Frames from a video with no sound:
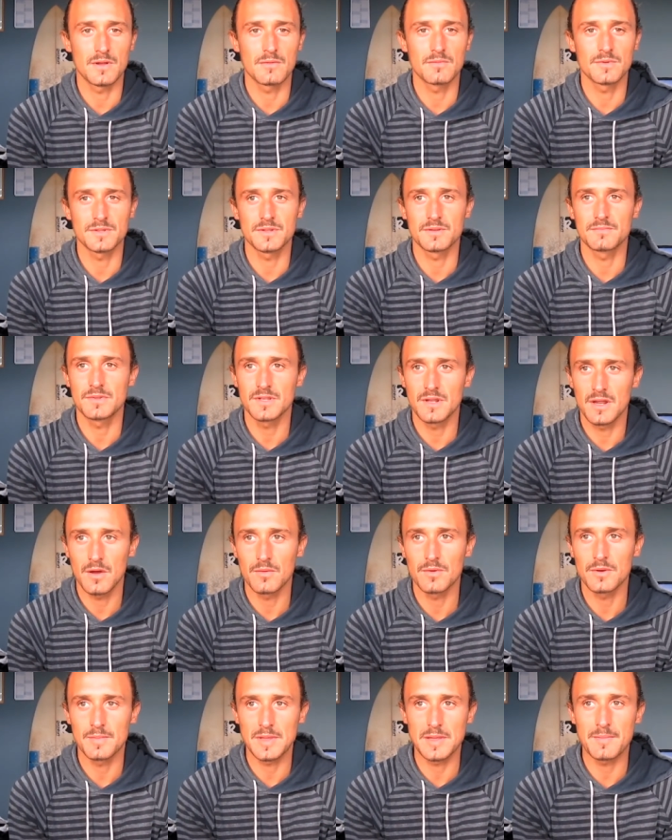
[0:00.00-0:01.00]
I want to, you know, I
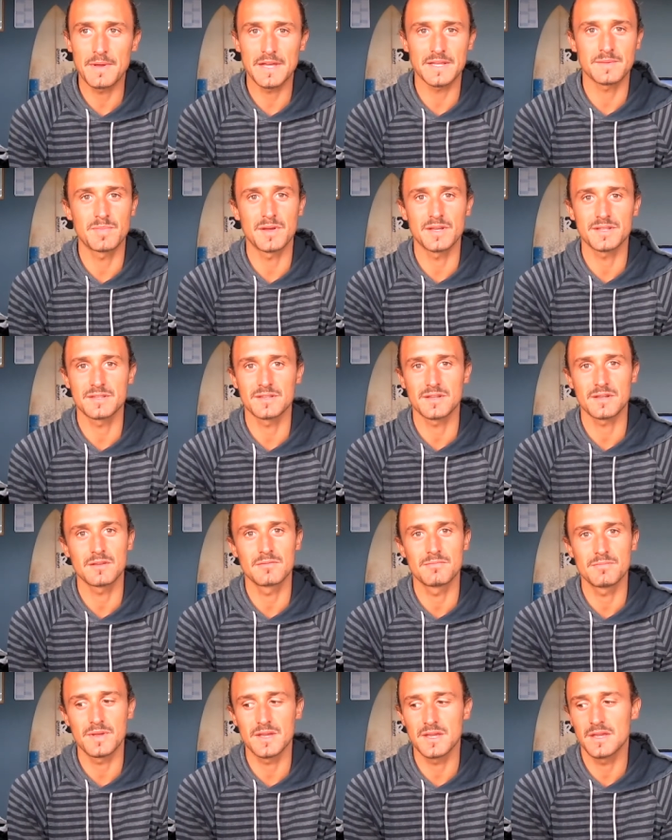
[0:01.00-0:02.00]
want to be the best person I
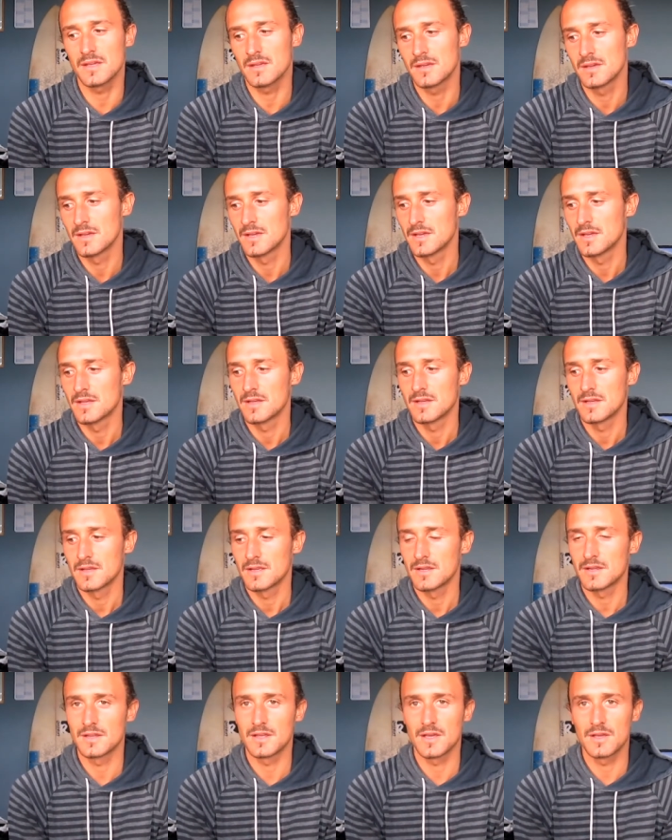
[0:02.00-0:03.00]
can be,
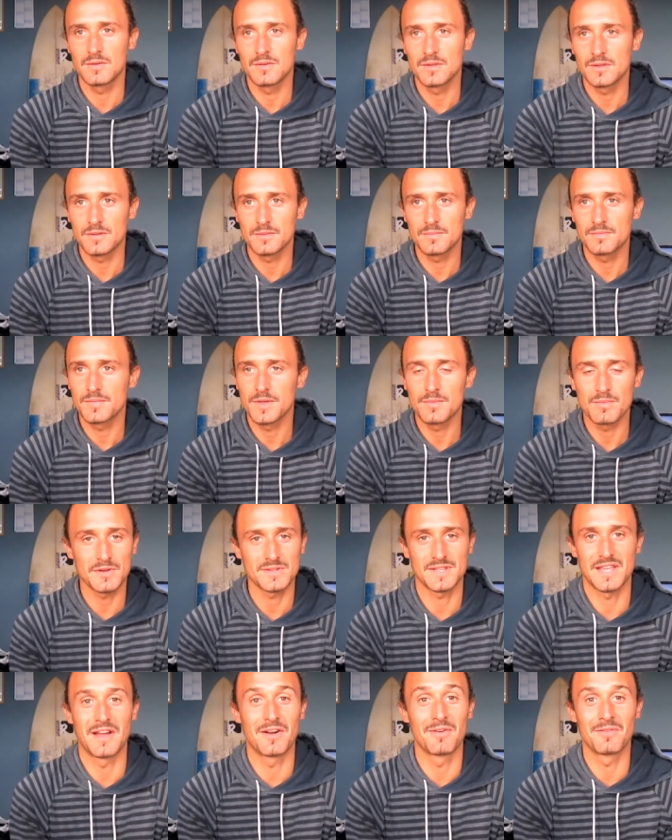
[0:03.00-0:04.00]
you know, the, the
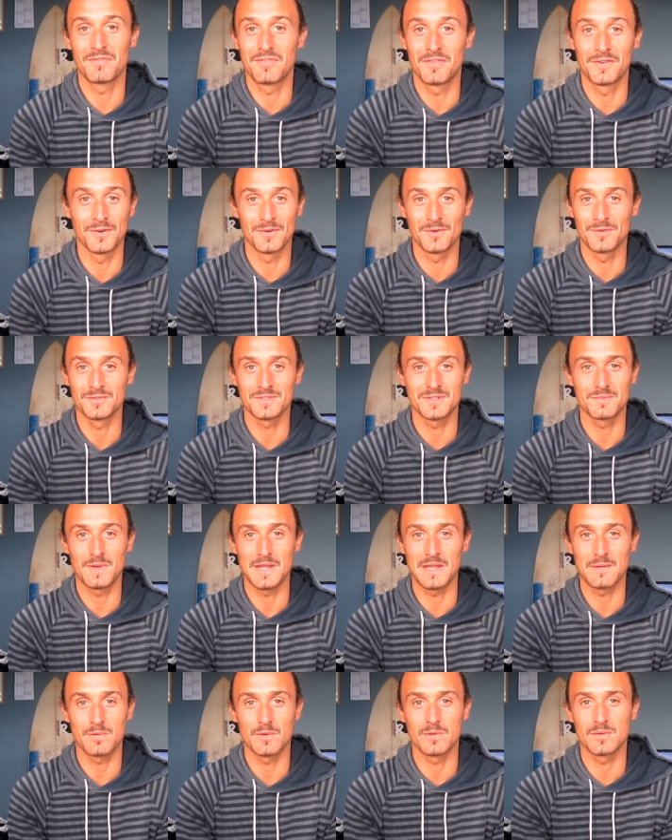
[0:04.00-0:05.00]
most helpful to
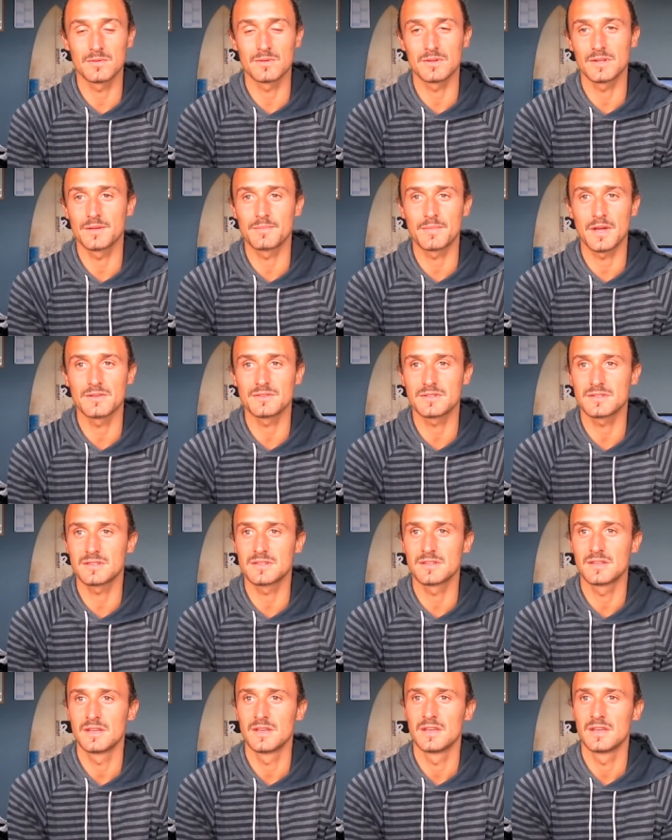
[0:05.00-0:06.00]
people, or the most,